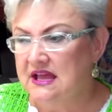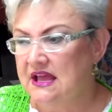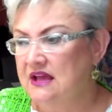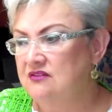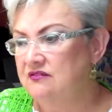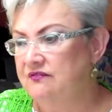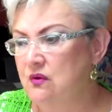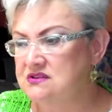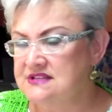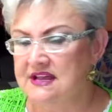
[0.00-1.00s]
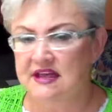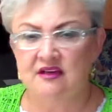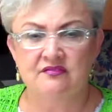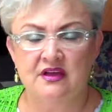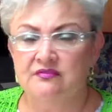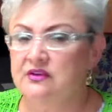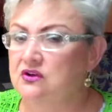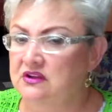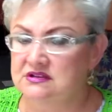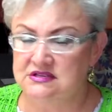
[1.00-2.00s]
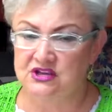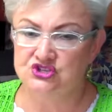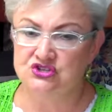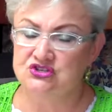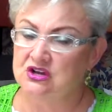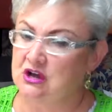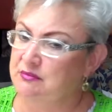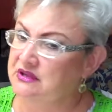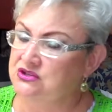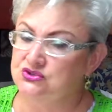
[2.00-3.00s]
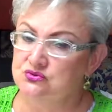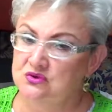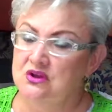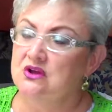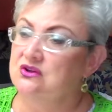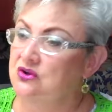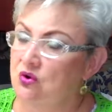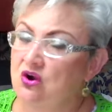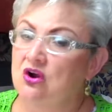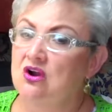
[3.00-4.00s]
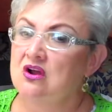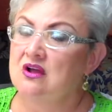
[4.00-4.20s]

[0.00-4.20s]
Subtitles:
and folks that have every good intention to come into your